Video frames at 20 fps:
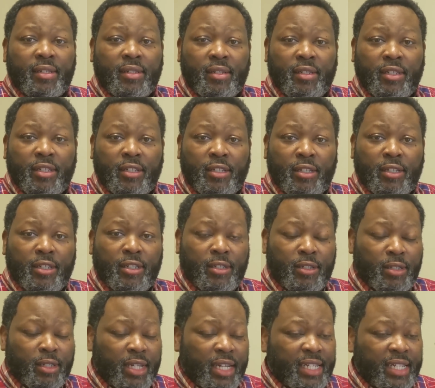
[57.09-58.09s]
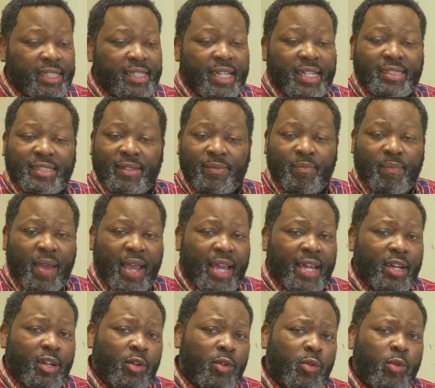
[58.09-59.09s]
And
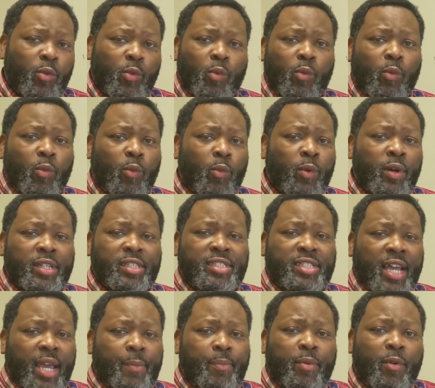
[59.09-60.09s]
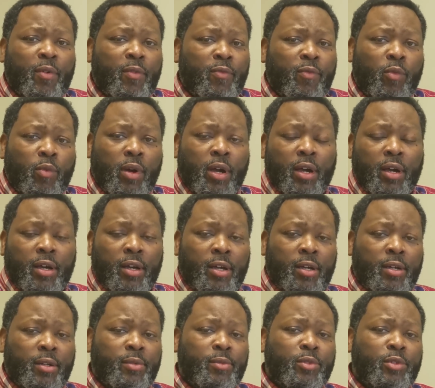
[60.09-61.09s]
it doesn't matter what type
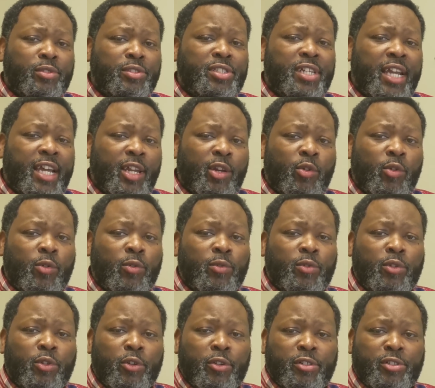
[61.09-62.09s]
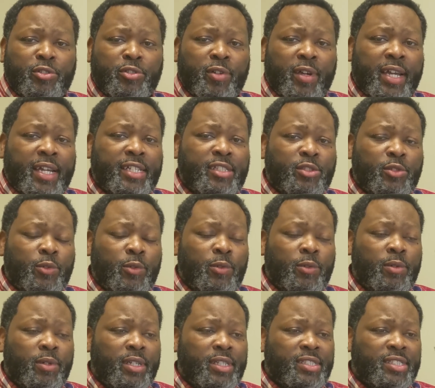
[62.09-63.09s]
of channel you're
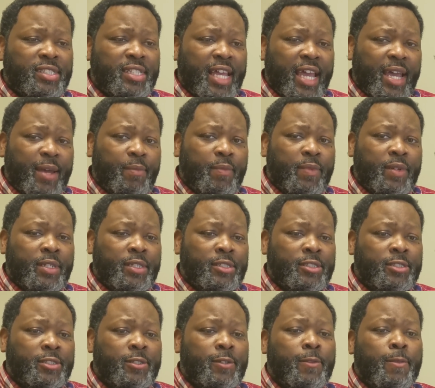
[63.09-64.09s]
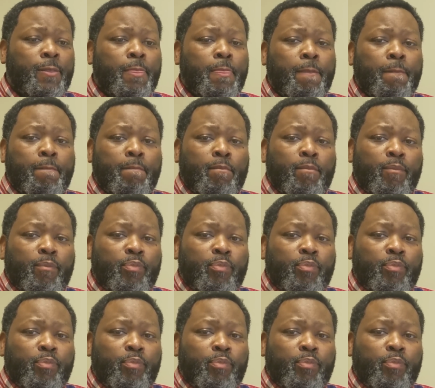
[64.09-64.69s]
trying to establish.